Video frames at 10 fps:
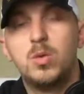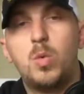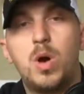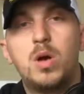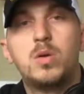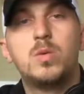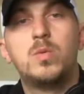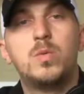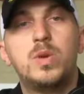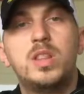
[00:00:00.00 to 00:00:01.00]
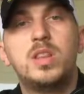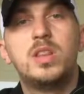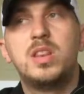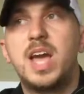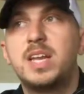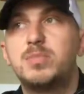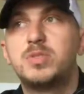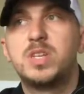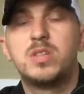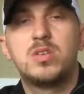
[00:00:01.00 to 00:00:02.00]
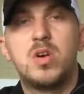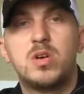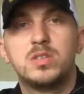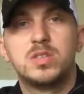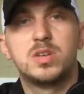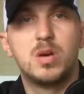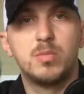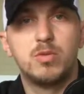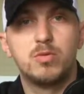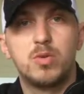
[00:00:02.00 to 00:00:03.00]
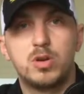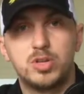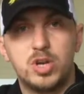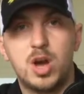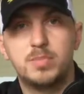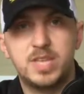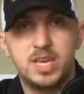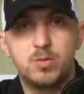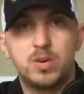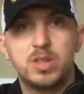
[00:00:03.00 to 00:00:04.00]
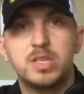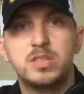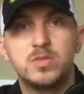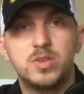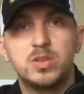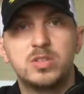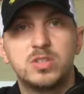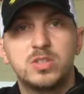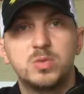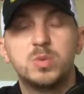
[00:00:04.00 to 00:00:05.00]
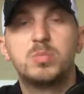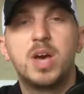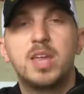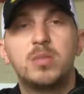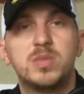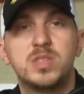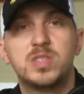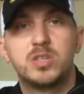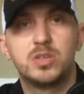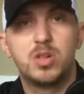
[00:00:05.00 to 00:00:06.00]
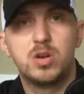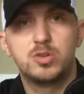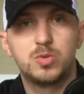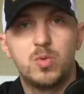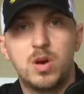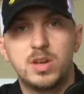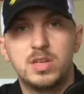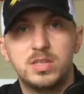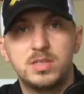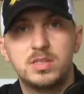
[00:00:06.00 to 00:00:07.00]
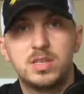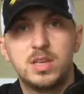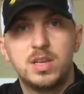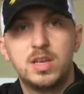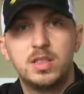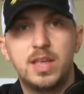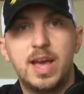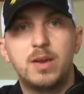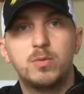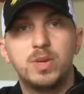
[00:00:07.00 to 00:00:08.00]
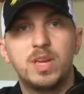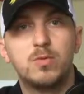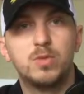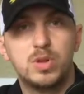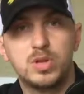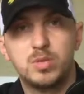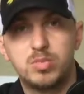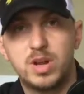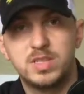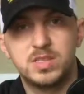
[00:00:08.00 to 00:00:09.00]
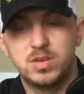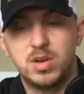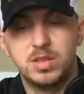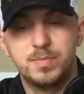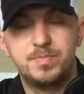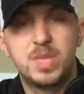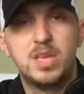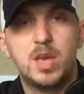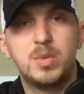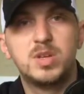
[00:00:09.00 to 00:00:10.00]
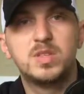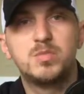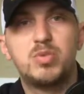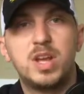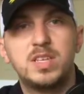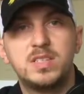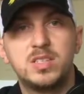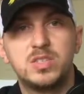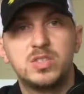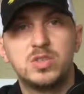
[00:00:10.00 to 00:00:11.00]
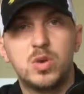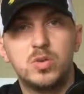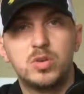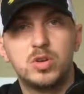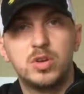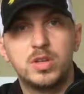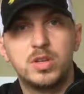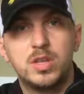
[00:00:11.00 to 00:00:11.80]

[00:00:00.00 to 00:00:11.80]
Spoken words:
Well, when 90% of the cars that come through our shop take one of these filters, we buy them in such large quantities that we give really good pricing on them. And because the pricing is so good